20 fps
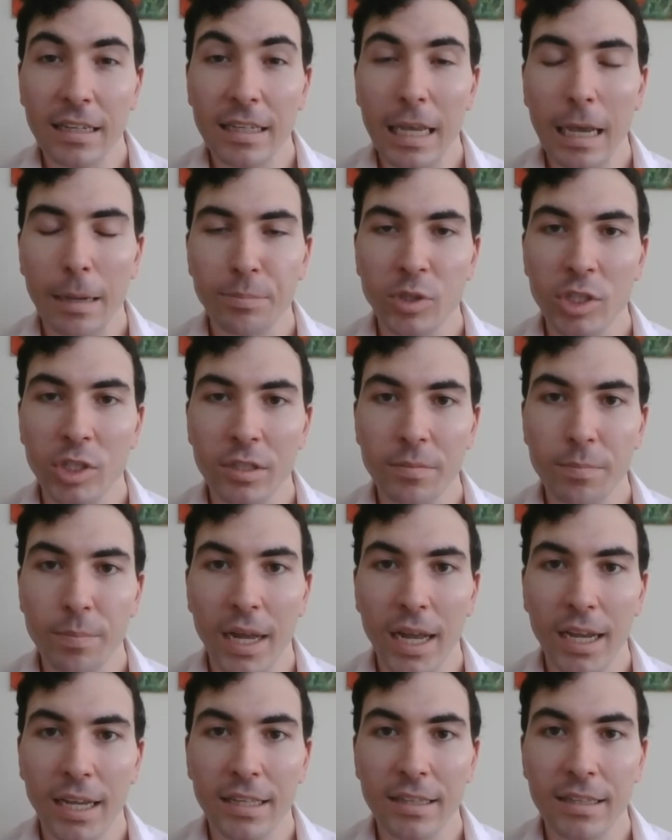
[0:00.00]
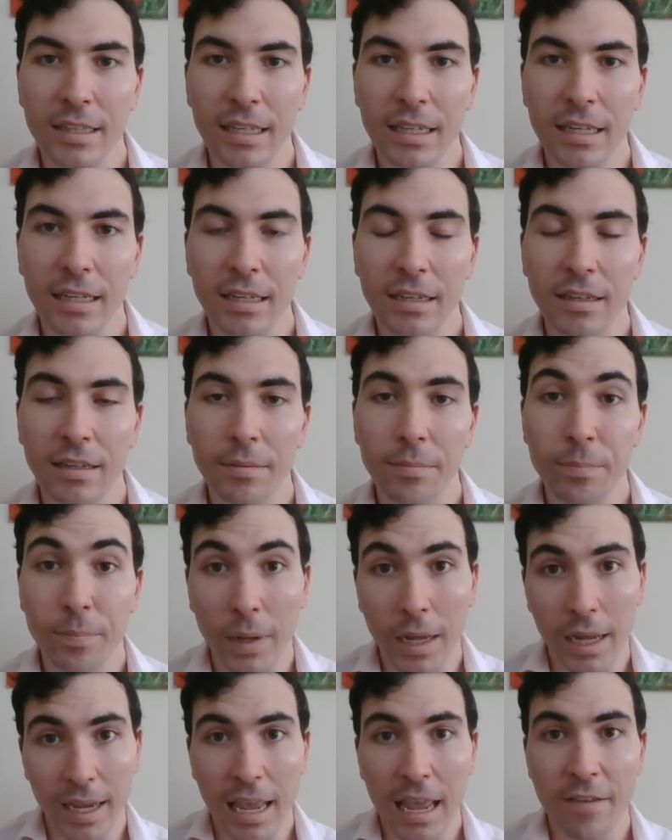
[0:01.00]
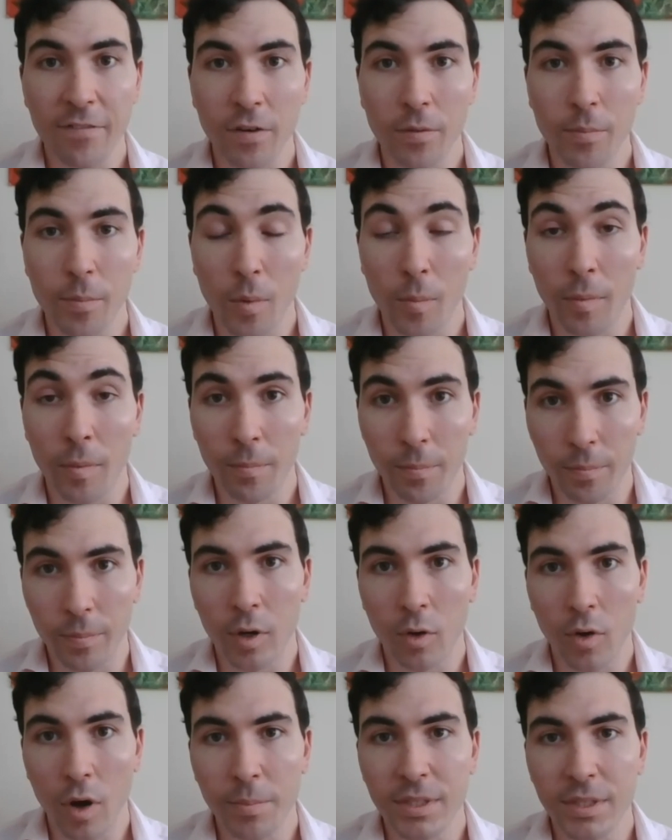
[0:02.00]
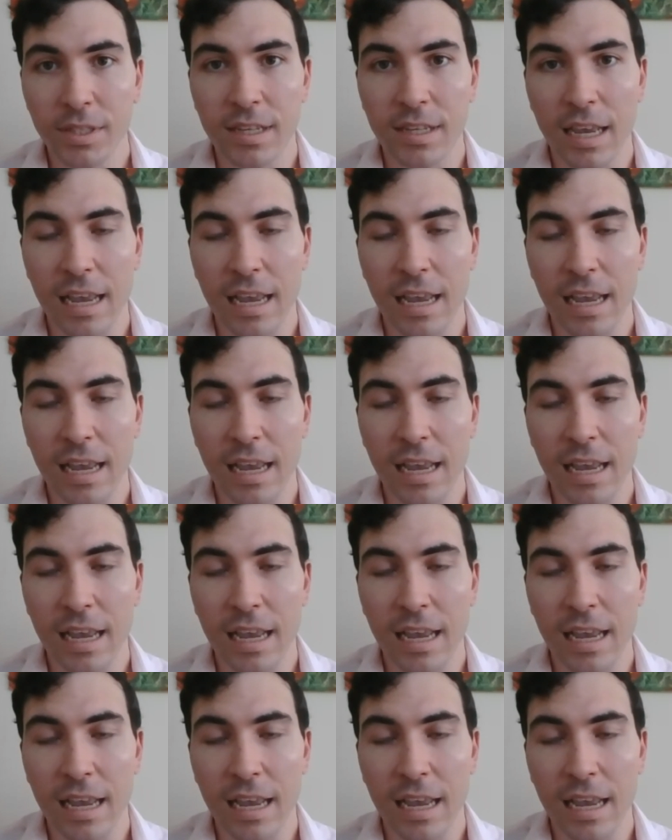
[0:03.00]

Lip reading: captured by Afrobarometer,